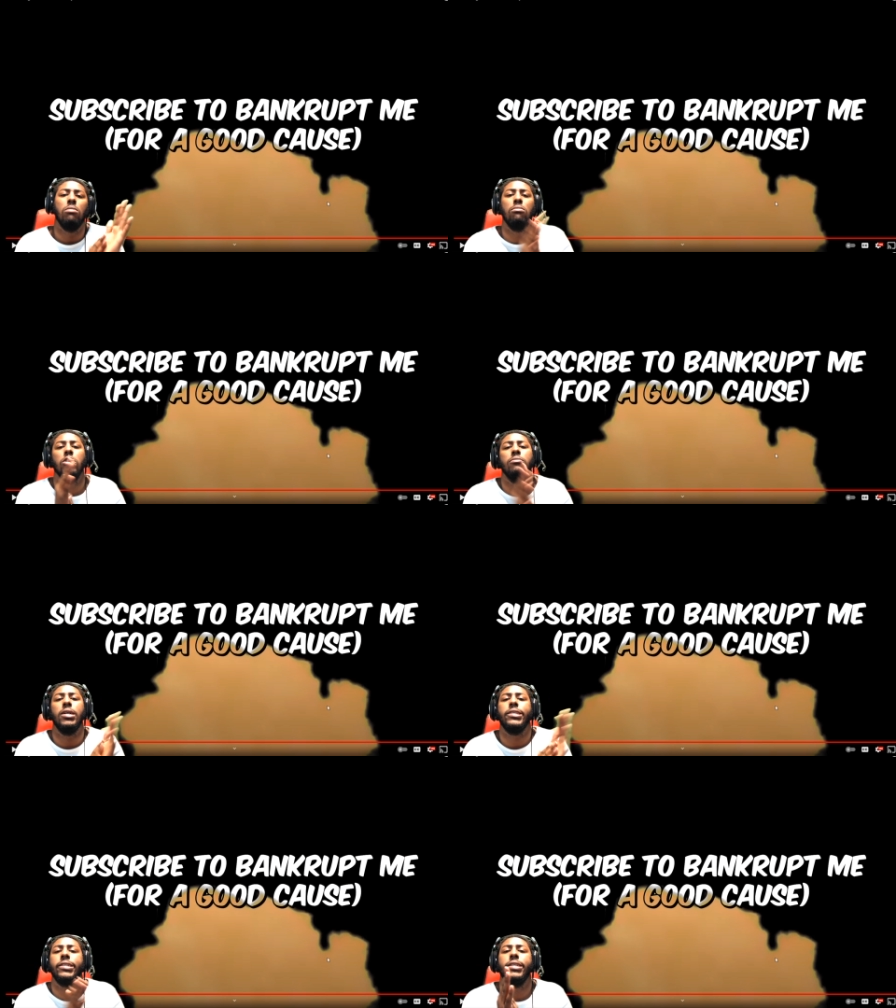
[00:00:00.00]

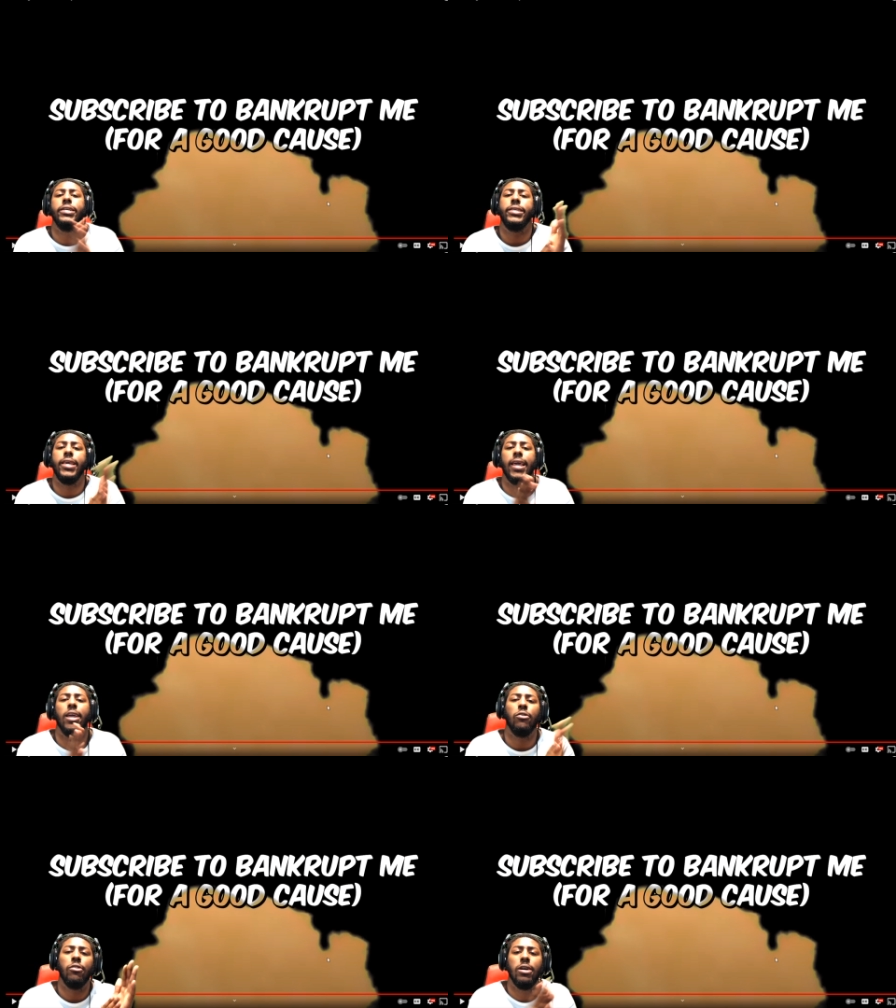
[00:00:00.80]
Birdmass and Dusky
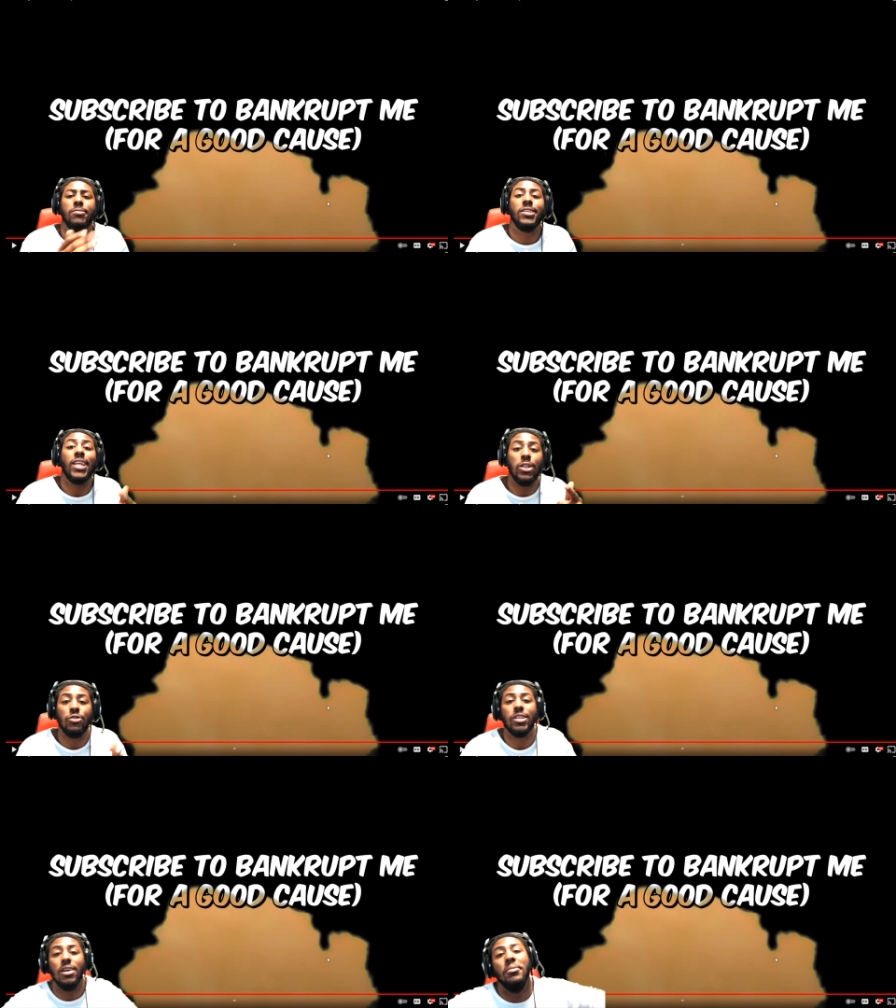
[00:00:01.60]
hand Rub. Stay
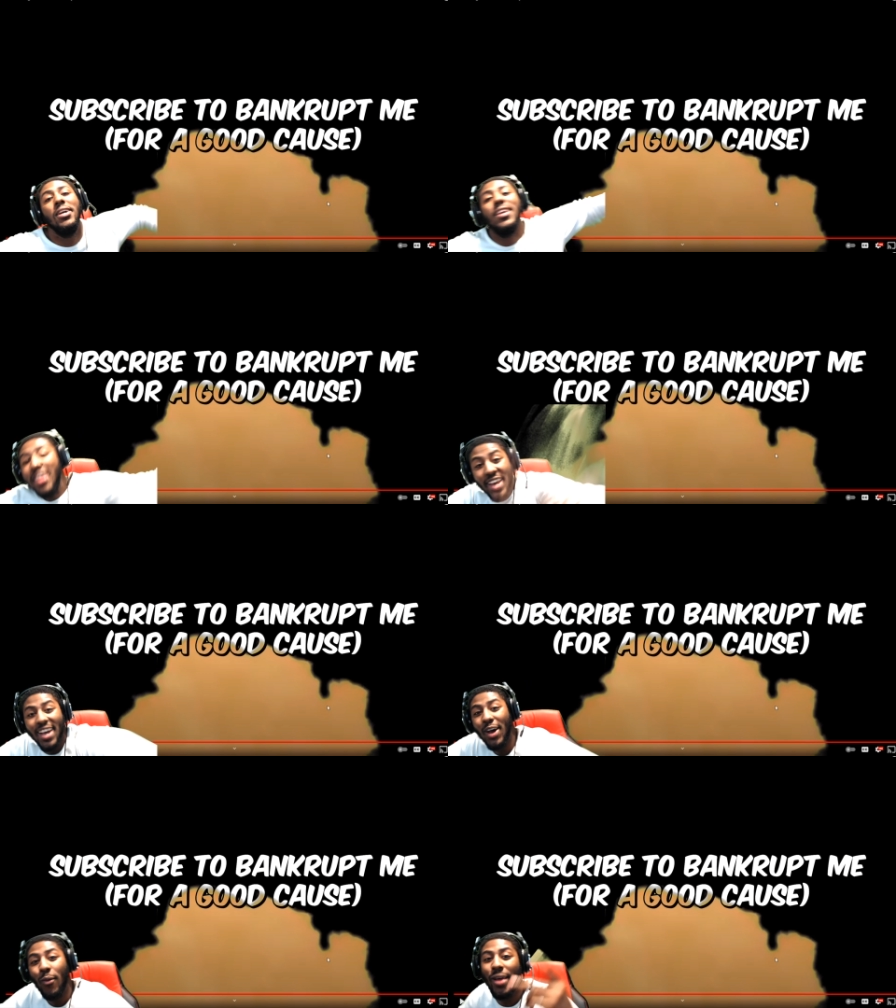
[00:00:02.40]
juiced up.
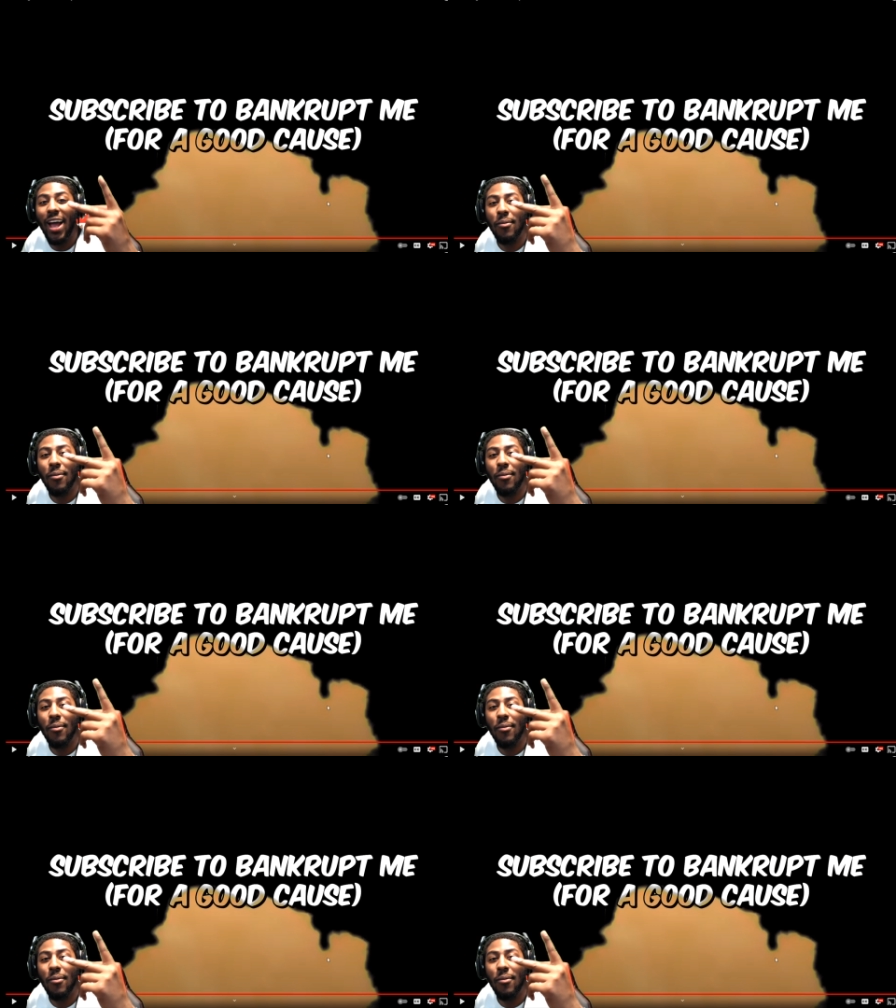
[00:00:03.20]
Yeah, we out,